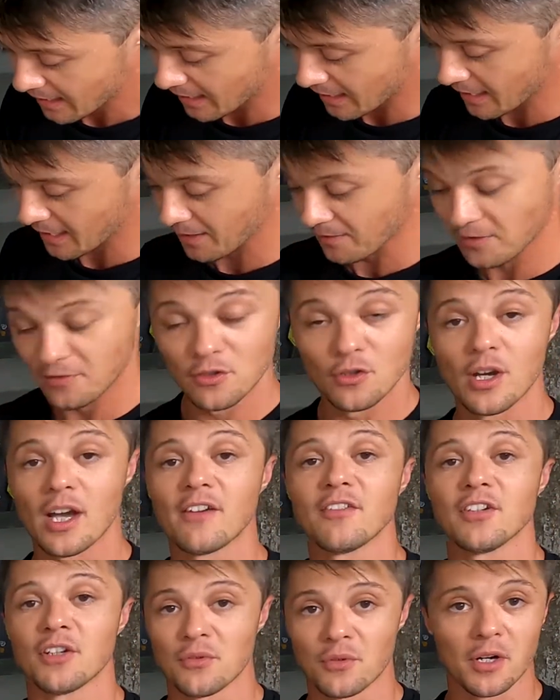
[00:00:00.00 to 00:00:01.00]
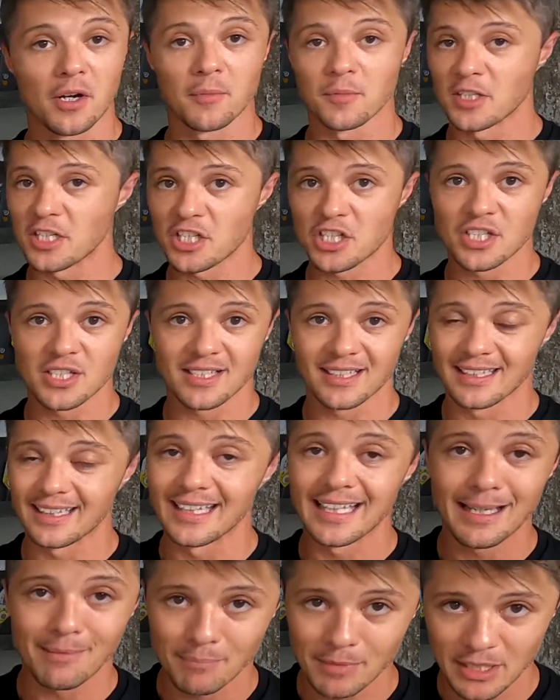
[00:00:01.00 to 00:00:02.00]
Uh, if you have any recommendations,
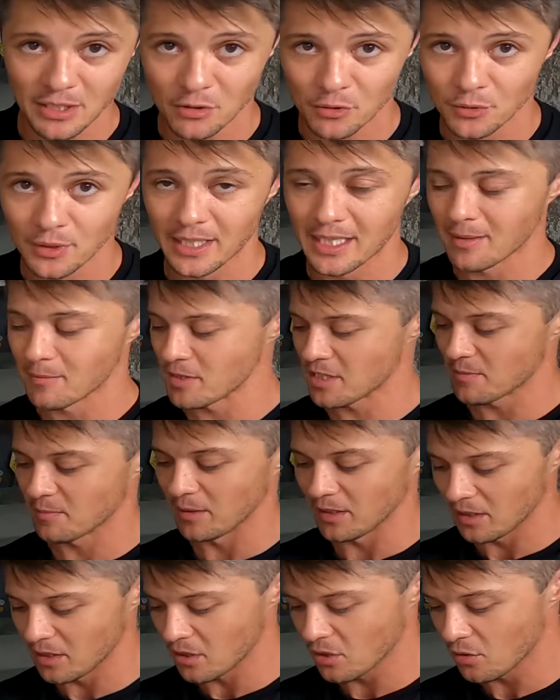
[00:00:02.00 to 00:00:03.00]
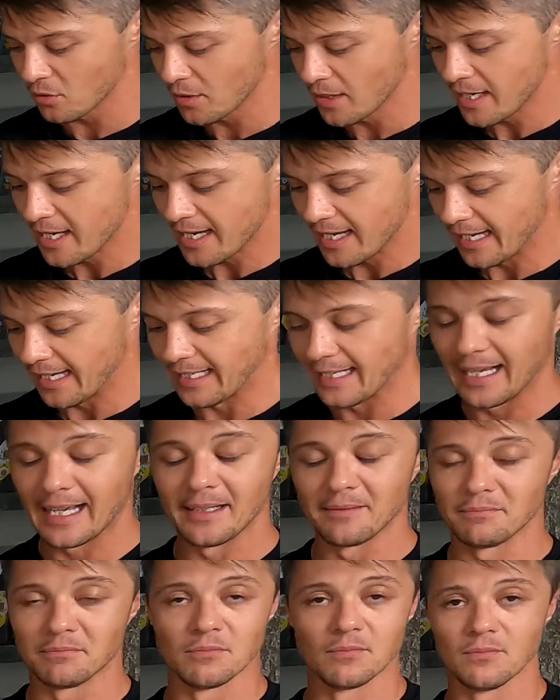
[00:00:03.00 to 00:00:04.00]
let me know in the comments below. And
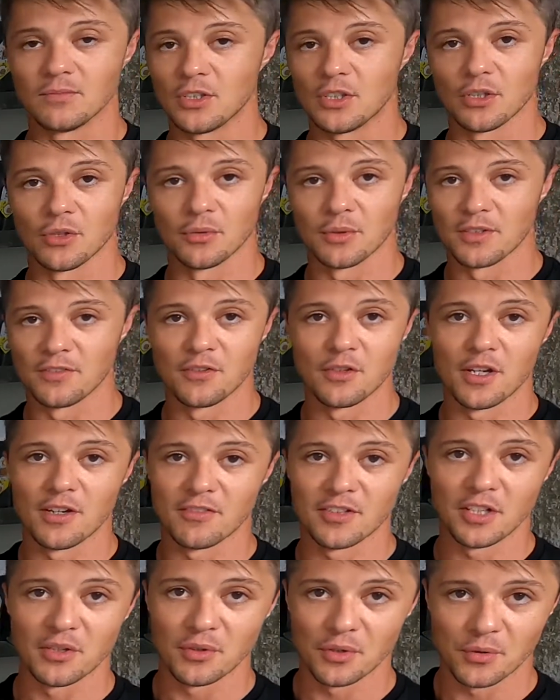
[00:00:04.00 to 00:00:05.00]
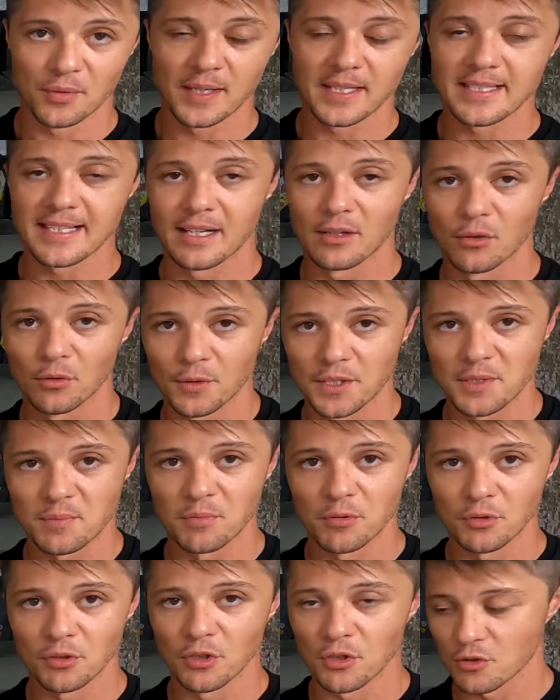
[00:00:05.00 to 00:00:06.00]
I, you know, if you have any requests, I always
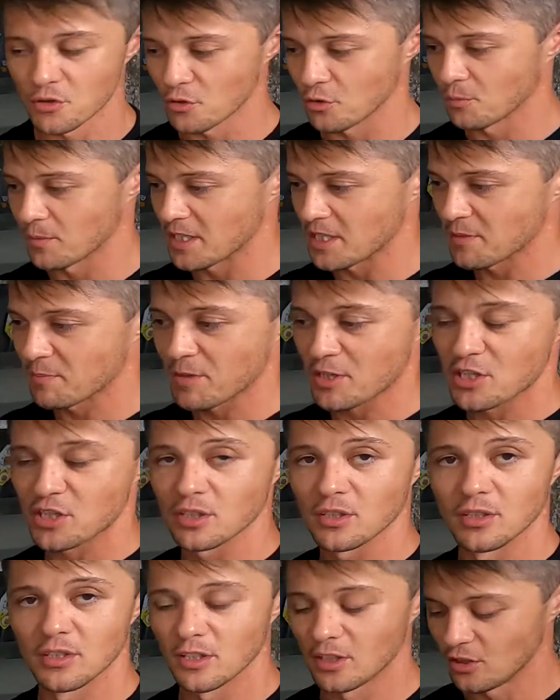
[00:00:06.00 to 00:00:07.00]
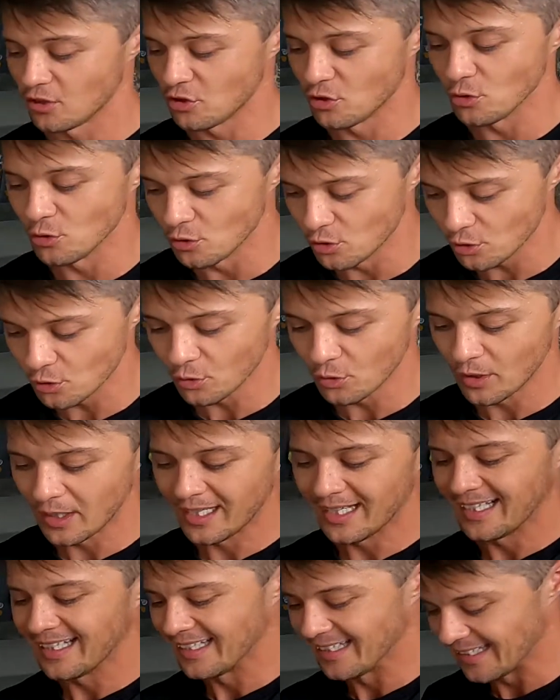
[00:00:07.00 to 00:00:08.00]
put those on my special to-do
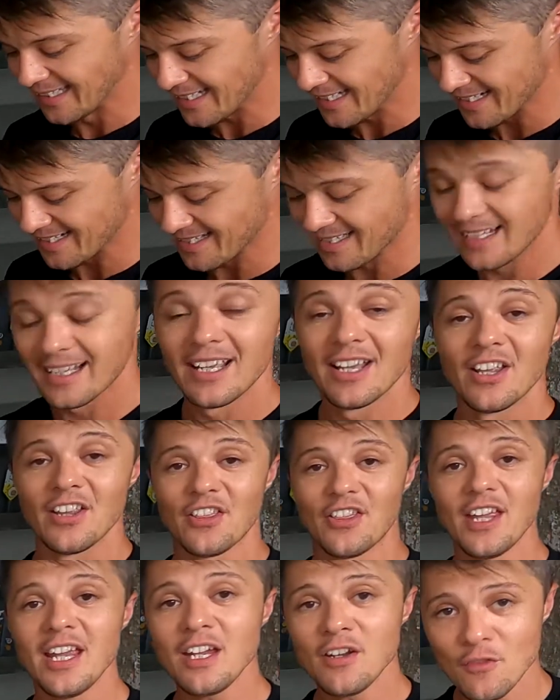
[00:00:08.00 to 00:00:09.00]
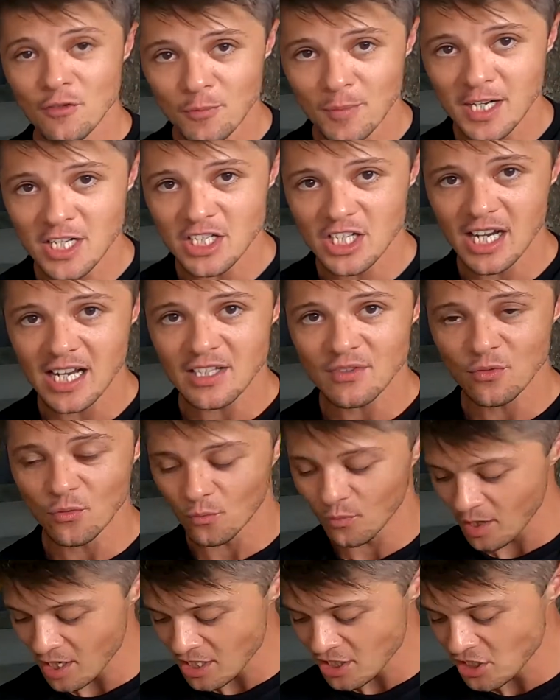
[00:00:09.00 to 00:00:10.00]
list. Thank you very much, guys, for
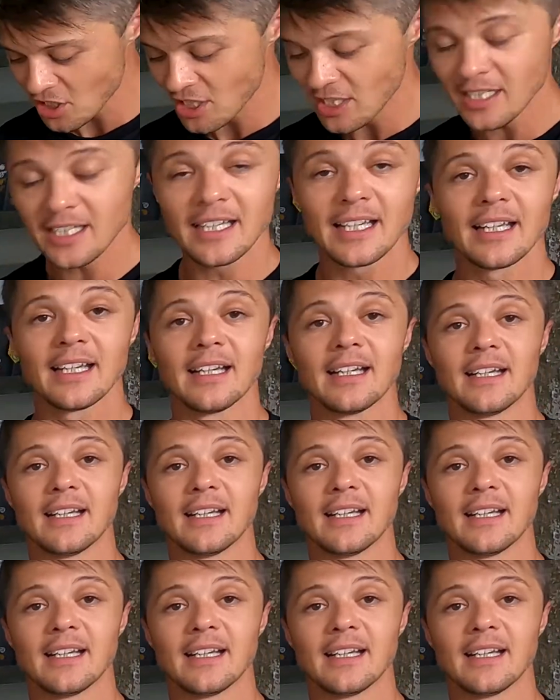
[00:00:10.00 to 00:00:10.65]
watching.